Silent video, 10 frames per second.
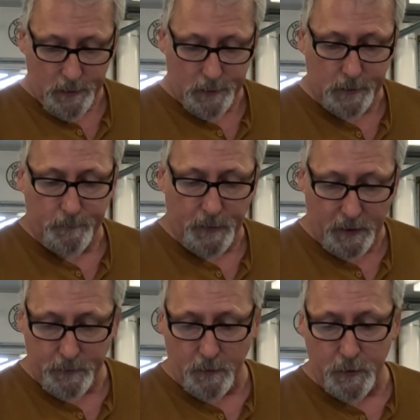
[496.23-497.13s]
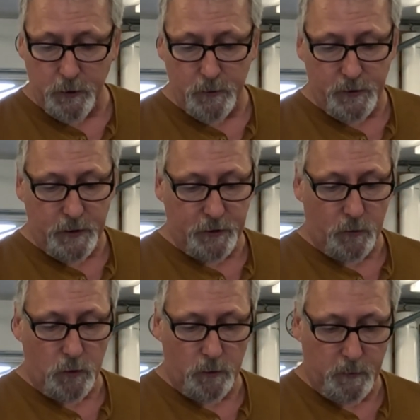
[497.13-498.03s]
I've never used this
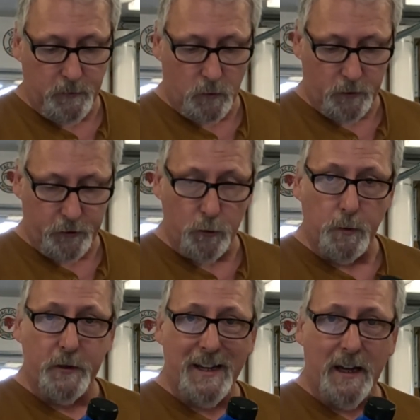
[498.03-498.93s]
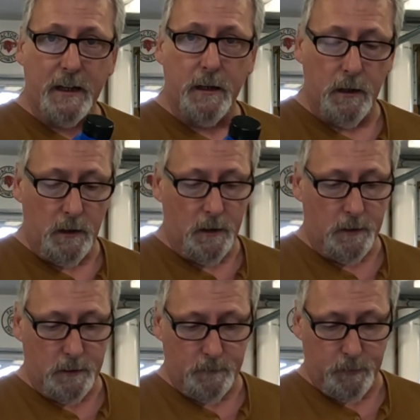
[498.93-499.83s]
oil before, Super Tech,
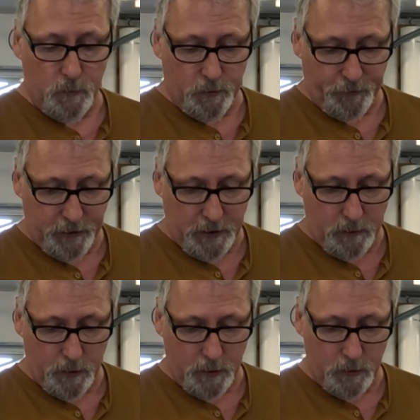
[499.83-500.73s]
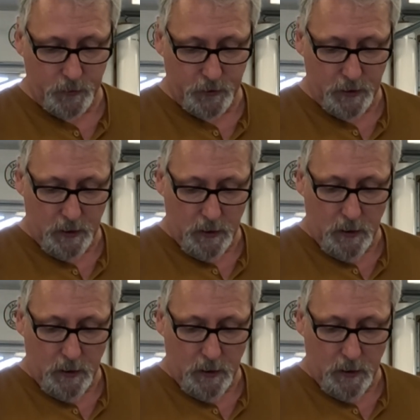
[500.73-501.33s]
but we'll see how it goes.